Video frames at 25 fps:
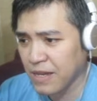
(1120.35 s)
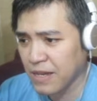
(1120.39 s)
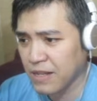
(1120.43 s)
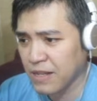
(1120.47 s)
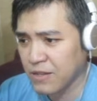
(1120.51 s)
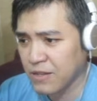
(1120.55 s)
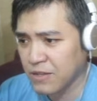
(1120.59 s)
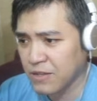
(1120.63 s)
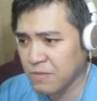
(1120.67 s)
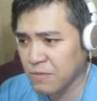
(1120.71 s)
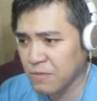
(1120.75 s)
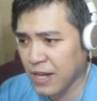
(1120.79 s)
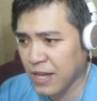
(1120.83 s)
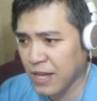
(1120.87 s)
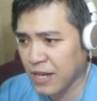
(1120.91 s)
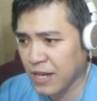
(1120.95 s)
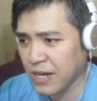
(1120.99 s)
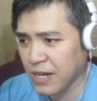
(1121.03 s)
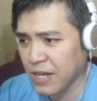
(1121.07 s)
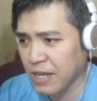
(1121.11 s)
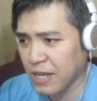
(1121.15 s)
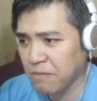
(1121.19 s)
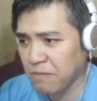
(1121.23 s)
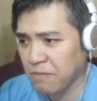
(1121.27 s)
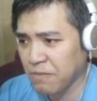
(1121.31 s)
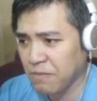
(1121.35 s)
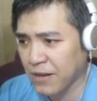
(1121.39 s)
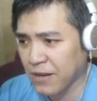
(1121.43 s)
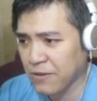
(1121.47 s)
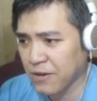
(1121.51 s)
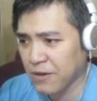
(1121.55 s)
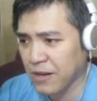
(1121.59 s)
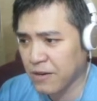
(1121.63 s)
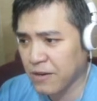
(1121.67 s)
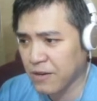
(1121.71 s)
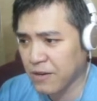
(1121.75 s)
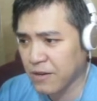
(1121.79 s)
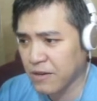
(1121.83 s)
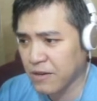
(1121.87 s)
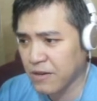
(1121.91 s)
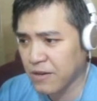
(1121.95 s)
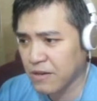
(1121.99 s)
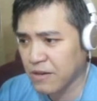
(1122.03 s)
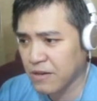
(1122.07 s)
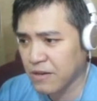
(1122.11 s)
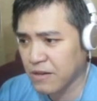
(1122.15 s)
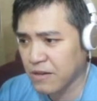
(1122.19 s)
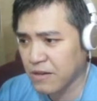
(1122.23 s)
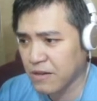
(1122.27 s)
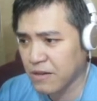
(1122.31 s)
It looks more like an impact crater.
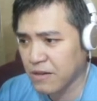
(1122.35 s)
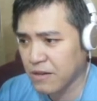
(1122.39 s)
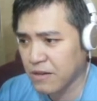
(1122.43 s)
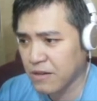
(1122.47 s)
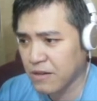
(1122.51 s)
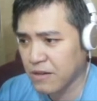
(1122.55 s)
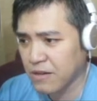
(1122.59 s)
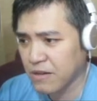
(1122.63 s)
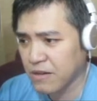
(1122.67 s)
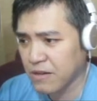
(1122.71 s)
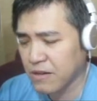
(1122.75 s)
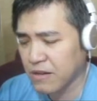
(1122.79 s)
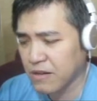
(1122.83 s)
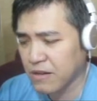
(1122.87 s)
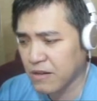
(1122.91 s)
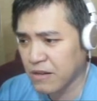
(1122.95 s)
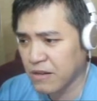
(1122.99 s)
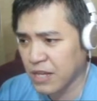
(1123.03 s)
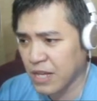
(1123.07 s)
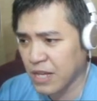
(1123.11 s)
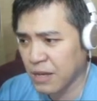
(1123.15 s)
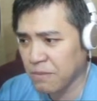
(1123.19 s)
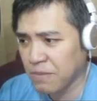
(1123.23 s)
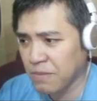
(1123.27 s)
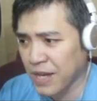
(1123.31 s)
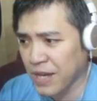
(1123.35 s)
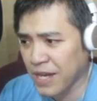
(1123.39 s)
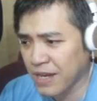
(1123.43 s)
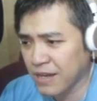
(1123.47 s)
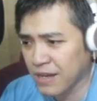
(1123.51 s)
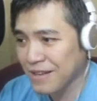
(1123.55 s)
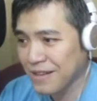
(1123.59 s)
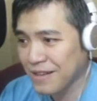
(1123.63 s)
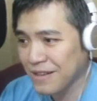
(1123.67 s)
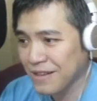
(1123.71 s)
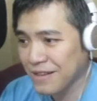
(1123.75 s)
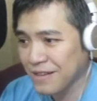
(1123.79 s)
Impact?